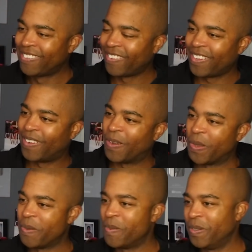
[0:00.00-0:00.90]
for the
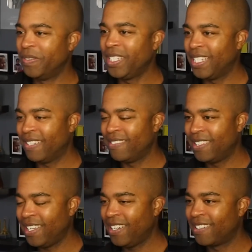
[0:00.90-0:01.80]
whole movie. That was
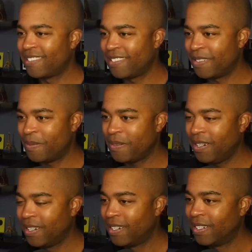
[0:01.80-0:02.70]
it. He's over.
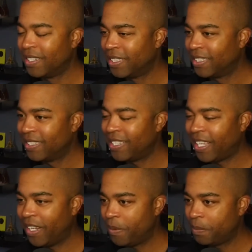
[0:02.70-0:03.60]
He
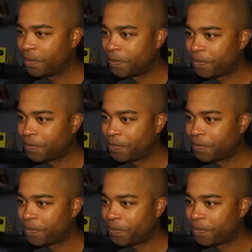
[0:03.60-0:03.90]
ate him.